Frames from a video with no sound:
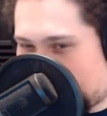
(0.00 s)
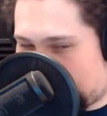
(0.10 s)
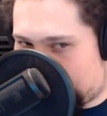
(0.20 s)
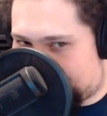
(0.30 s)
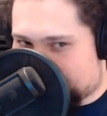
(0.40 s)

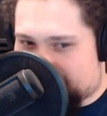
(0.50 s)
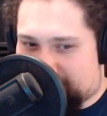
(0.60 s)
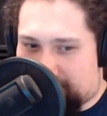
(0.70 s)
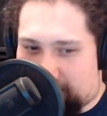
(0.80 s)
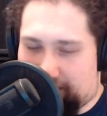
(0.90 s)
Um,
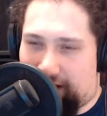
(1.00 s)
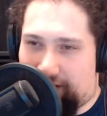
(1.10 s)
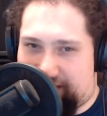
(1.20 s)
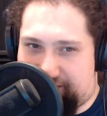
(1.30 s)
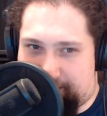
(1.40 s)
all all
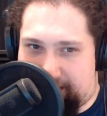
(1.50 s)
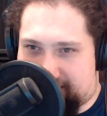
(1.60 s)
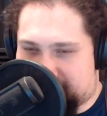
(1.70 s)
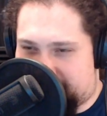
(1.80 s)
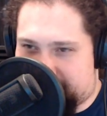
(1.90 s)
that feedback
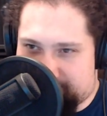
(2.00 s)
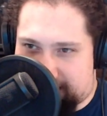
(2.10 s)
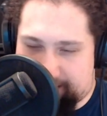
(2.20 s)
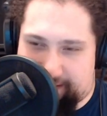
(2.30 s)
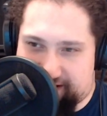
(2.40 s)
has led them to
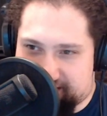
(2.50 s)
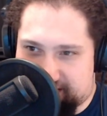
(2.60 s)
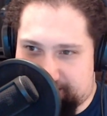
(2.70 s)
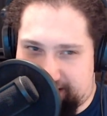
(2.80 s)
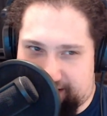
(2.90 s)
optimize
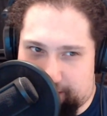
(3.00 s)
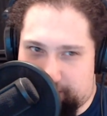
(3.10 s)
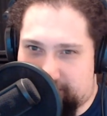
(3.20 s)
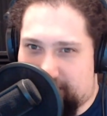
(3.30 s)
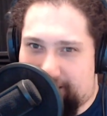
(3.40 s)
some net code.